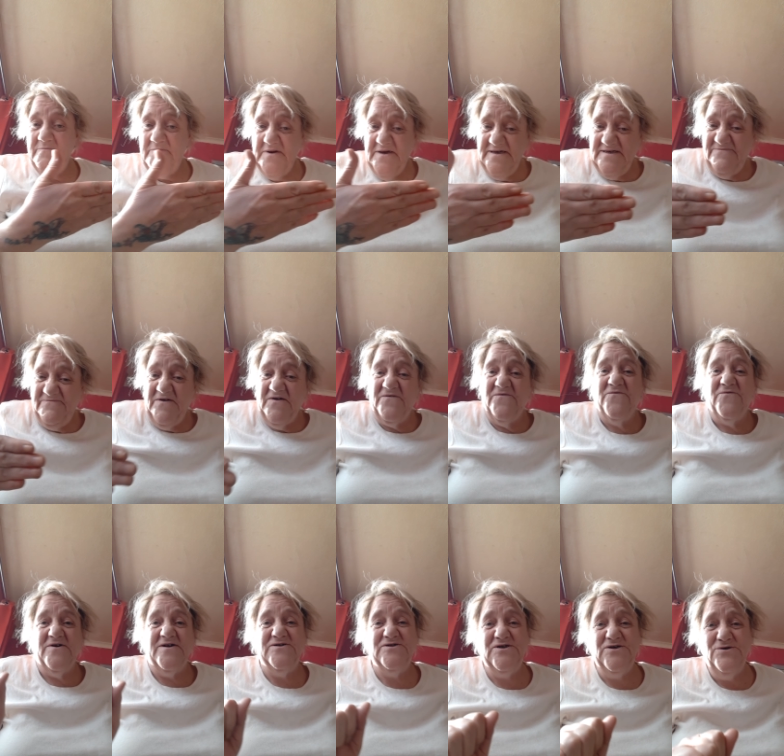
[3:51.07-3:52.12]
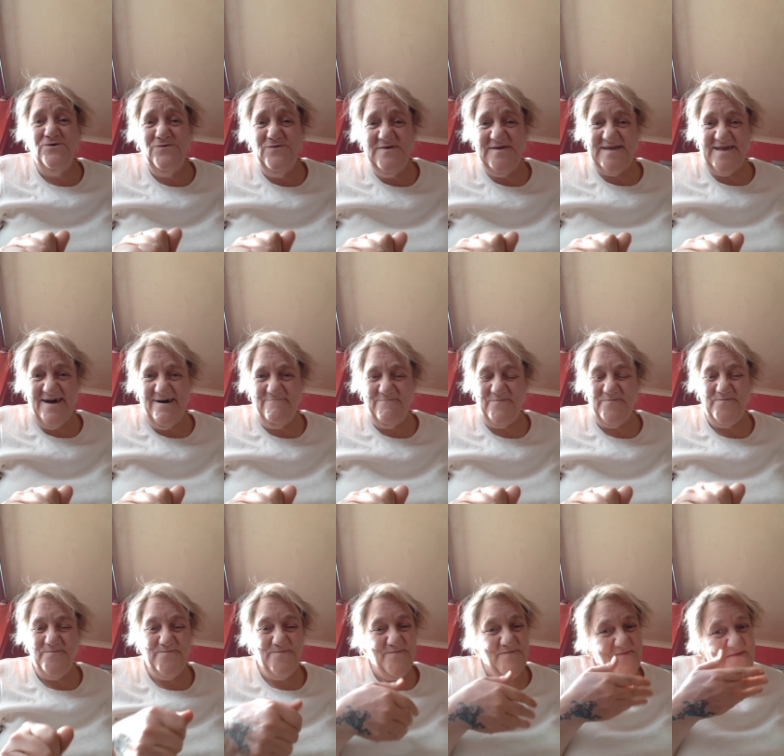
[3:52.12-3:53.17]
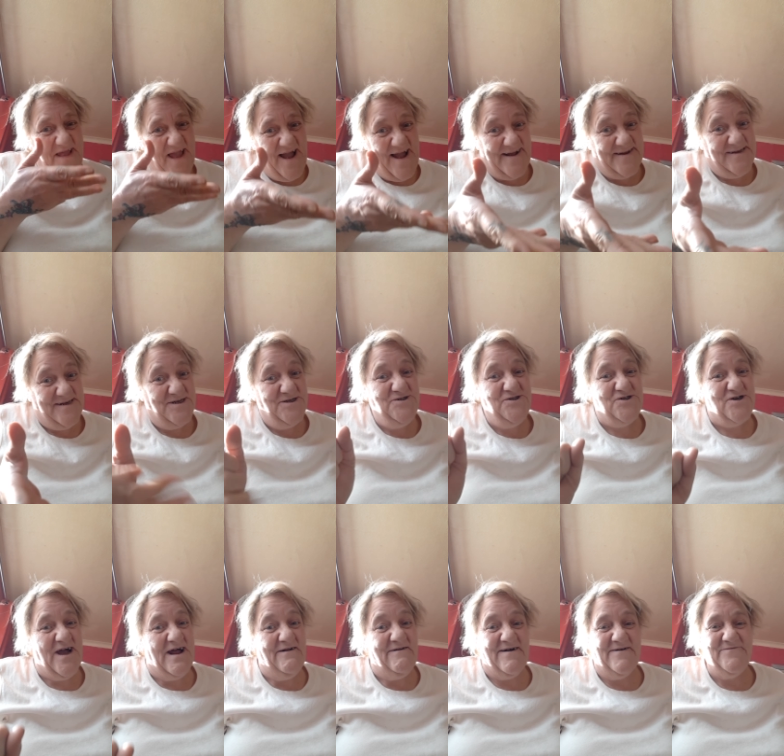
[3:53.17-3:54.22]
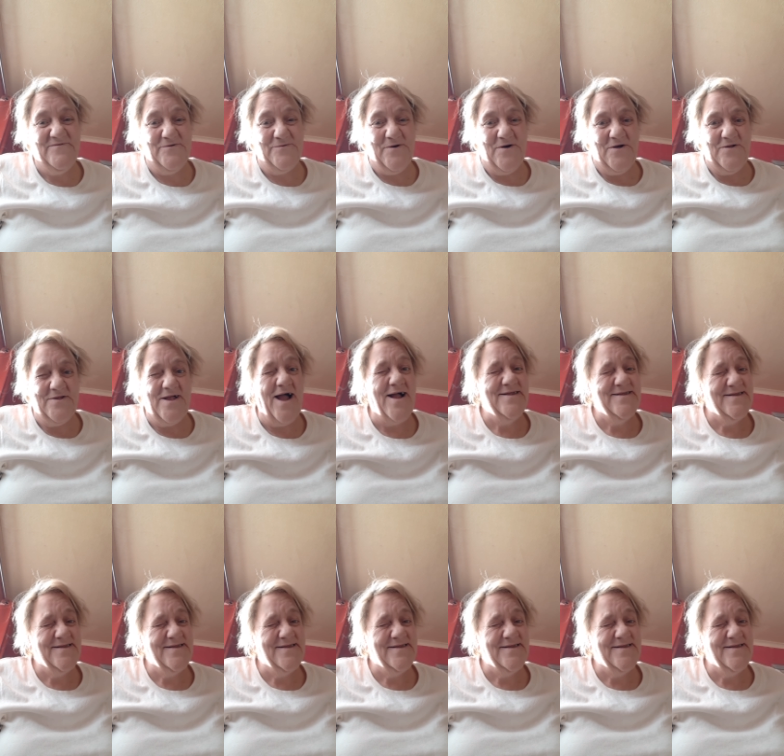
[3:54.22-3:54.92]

please feel free to use them. I did share after all.